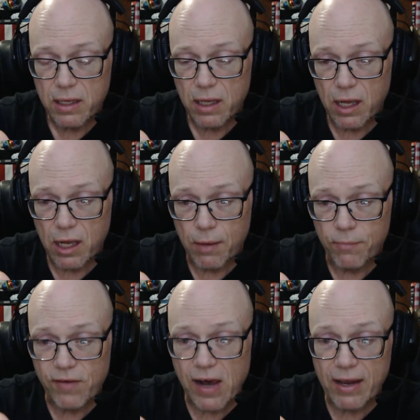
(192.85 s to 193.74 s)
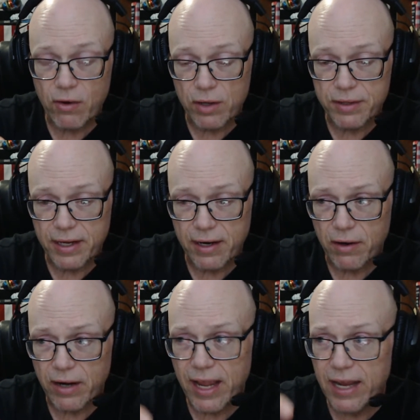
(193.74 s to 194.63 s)
file on there,
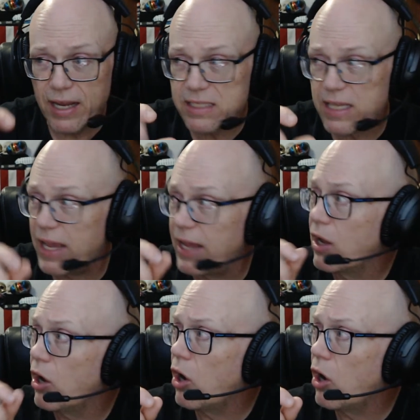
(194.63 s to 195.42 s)
and it's a